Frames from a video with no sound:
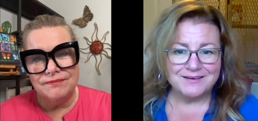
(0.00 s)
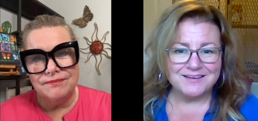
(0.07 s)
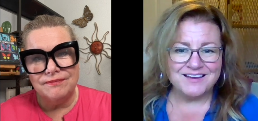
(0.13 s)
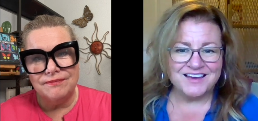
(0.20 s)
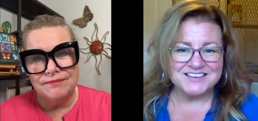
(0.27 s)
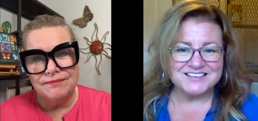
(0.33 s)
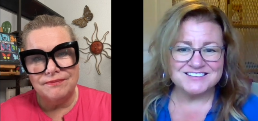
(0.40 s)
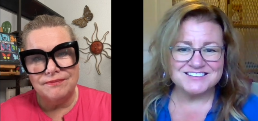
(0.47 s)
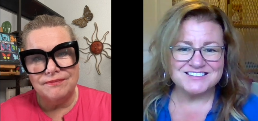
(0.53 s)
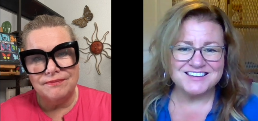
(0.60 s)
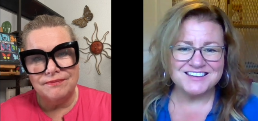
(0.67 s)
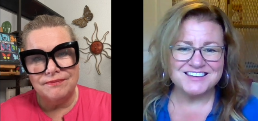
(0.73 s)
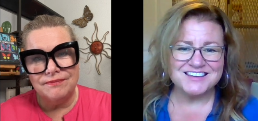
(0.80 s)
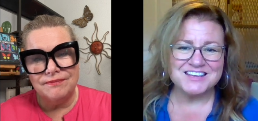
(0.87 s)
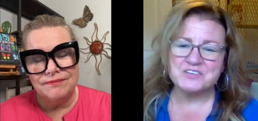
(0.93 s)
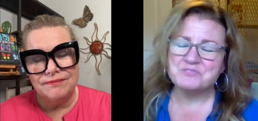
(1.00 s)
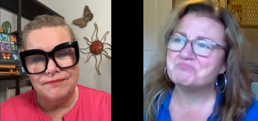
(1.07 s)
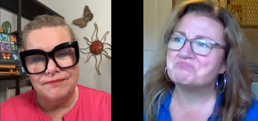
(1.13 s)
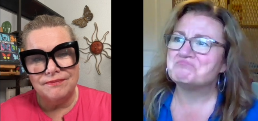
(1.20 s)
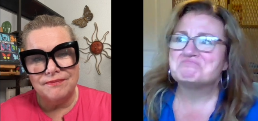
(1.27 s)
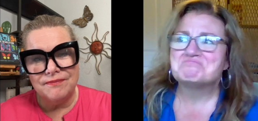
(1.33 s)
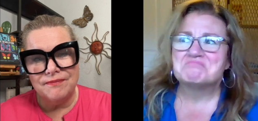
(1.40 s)
Speaker 1: And it,
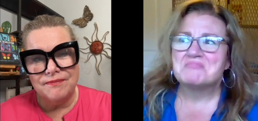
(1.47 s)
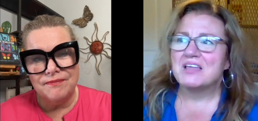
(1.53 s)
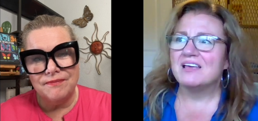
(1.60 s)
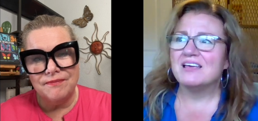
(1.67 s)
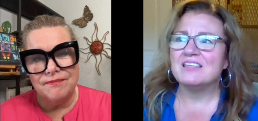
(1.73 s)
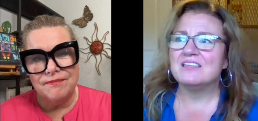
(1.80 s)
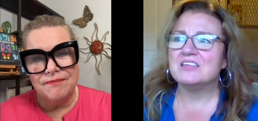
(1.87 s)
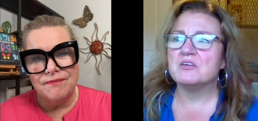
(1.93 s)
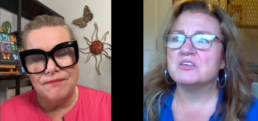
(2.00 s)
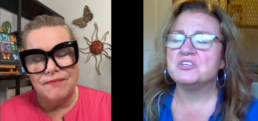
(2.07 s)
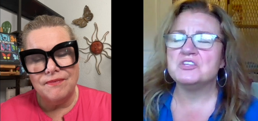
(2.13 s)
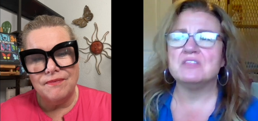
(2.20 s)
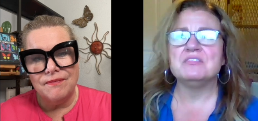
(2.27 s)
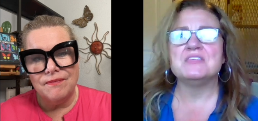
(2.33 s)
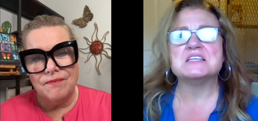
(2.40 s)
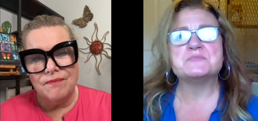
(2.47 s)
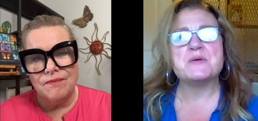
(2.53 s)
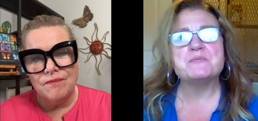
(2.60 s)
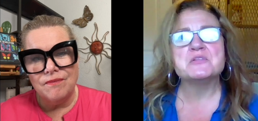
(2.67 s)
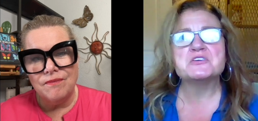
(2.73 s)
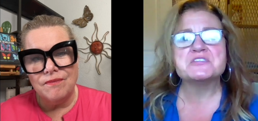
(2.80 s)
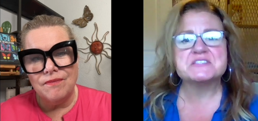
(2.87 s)
these
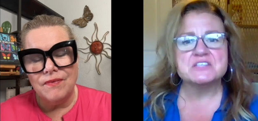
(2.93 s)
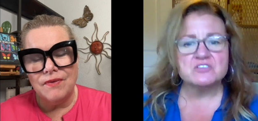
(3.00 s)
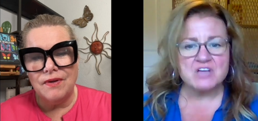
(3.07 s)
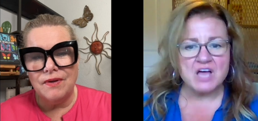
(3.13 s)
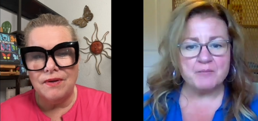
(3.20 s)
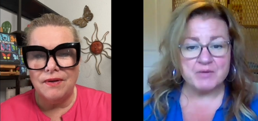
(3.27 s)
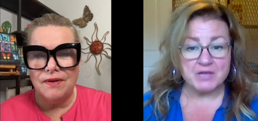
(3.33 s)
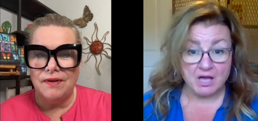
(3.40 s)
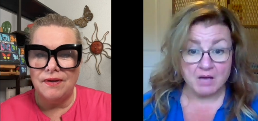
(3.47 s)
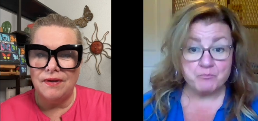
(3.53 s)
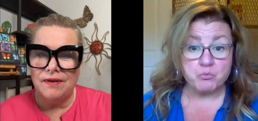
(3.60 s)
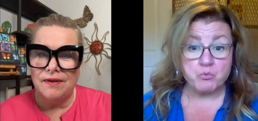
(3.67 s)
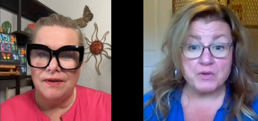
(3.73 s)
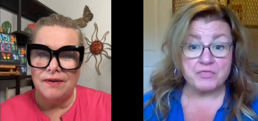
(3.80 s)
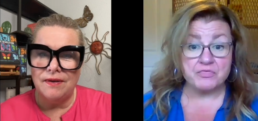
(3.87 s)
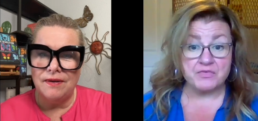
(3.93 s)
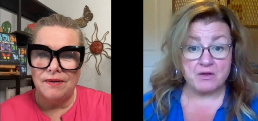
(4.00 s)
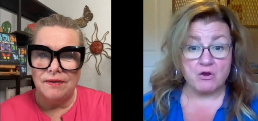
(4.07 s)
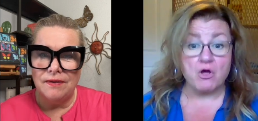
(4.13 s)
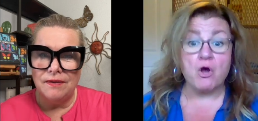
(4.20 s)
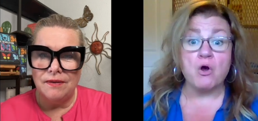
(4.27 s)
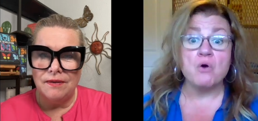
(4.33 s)
people are still coming up with
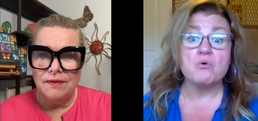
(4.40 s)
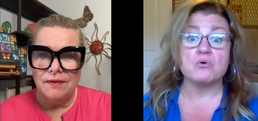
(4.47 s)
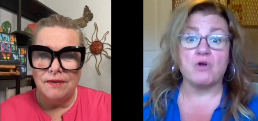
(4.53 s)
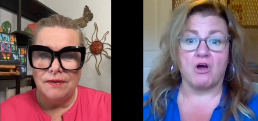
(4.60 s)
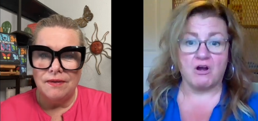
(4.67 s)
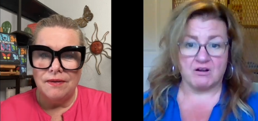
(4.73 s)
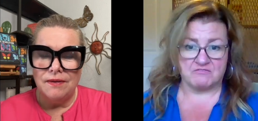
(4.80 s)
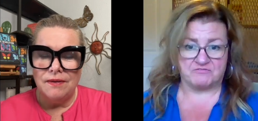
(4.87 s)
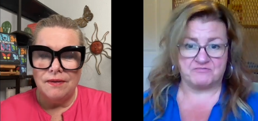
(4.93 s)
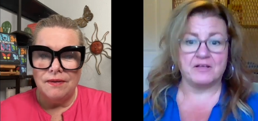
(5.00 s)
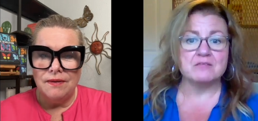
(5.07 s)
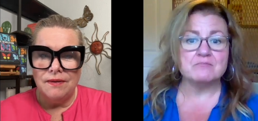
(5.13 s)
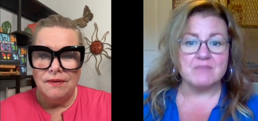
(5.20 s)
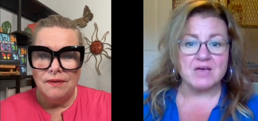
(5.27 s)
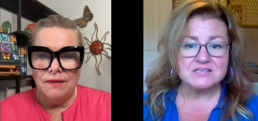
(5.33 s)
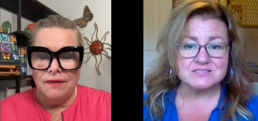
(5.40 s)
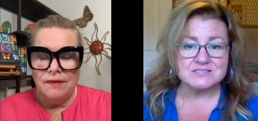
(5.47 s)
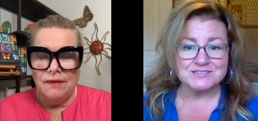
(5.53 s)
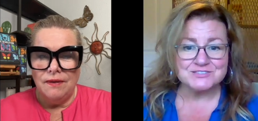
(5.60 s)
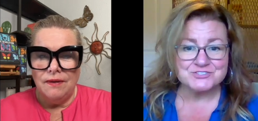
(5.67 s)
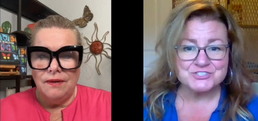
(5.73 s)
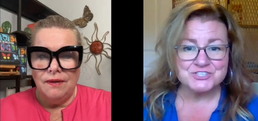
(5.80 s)
their own heartfelt
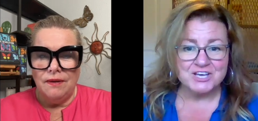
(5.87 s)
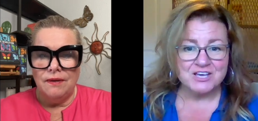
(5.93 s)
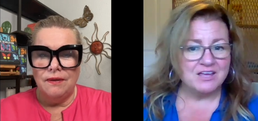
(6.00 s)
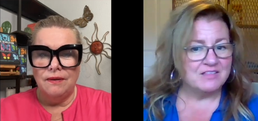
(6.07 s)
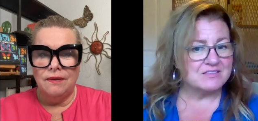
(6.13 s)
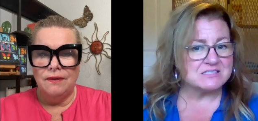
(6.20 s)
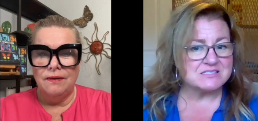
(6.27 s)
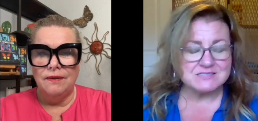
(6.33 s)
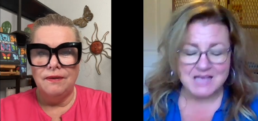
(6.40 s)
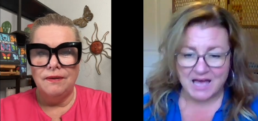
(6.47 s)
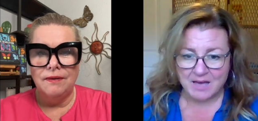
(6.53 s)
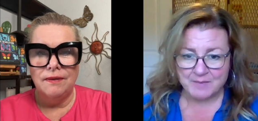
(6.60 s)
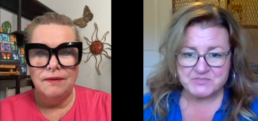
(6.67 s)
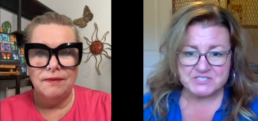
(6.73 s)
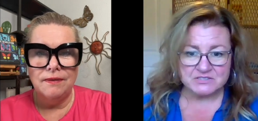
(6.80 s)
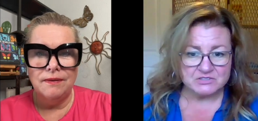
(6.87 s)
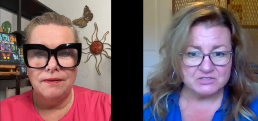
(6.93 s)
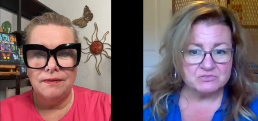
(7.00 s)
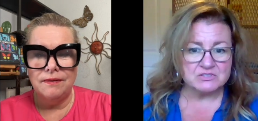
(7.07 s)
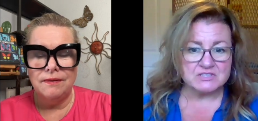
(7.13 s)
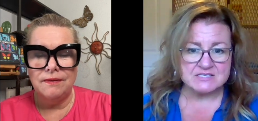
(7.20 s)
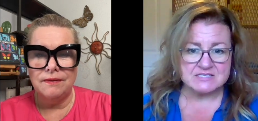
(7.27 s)
message. This is
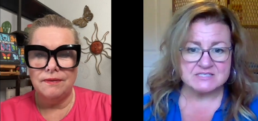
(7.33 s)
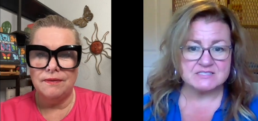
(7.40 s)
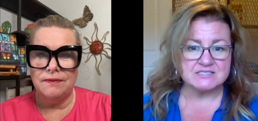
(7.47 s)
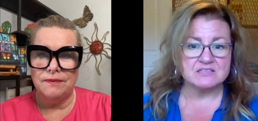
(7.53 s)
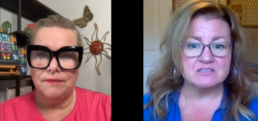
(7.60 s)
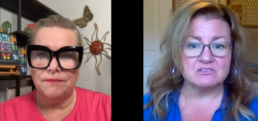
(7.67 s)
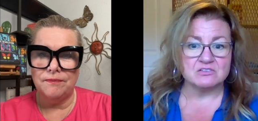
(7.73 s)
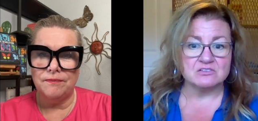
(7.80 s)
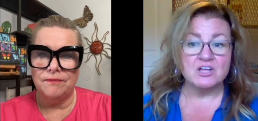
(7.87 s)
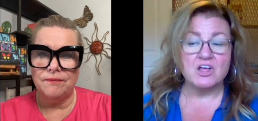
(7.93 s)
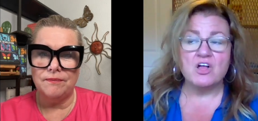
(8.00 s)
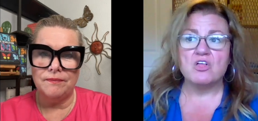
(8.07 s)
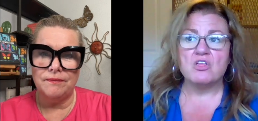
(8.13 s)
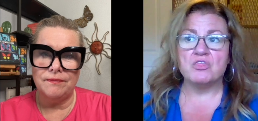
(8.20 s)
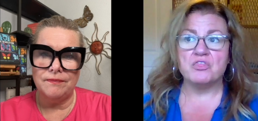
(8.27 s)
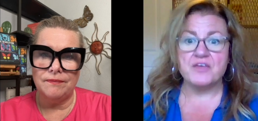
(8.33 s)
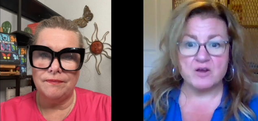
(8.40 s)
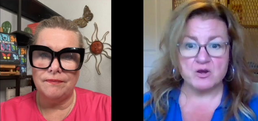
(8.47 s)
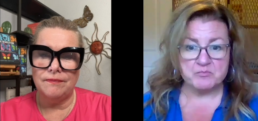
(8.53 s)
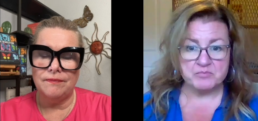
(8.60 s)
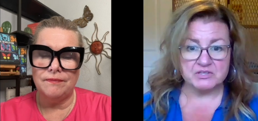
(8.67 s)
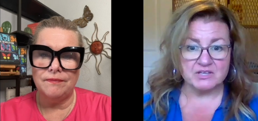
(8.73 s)
absolutely still
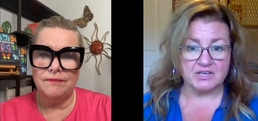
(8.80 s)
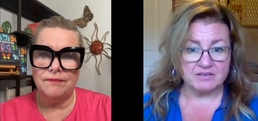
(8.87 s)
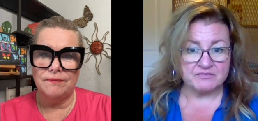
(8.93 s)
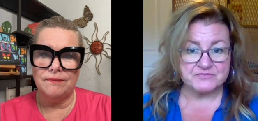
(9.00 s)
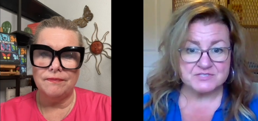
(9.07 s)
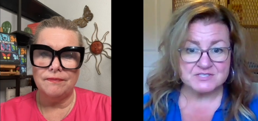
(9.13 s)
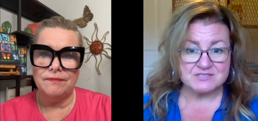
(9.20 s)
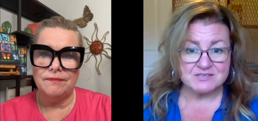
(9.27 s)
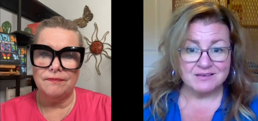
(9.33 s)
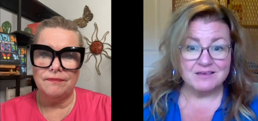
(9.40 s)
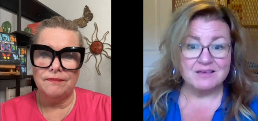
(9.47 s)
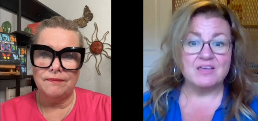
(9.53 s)
their beliefs